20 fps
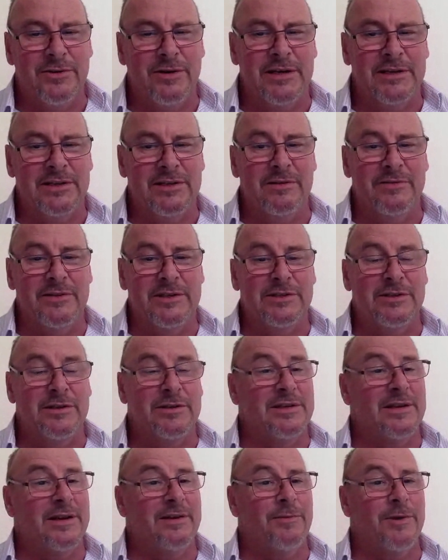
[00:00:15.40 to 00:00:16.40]
Training Services New
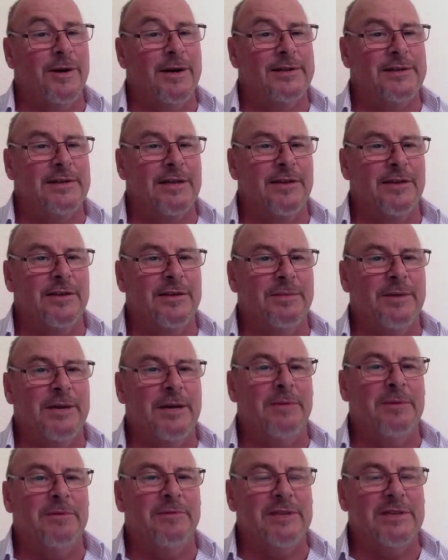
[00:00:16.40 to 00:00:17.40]
South Wales and the
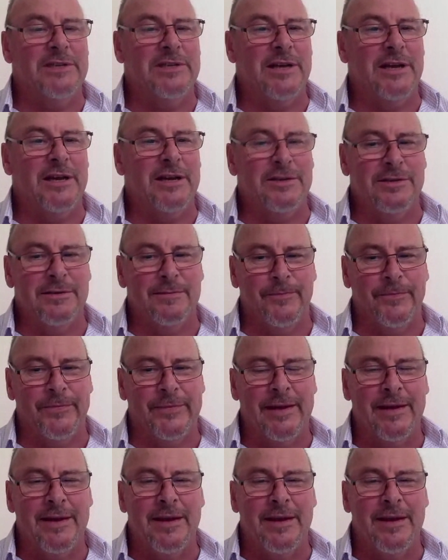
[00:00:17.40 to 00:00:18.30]
Department of Education.